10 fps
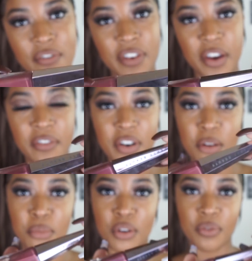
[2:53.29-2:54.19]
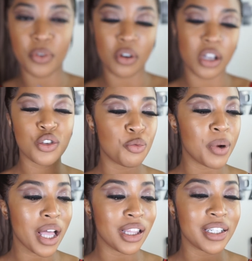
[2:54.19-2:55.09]
Very, very beautiful.
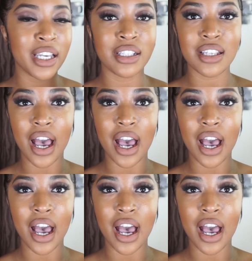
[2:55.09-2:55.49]
Super elegant.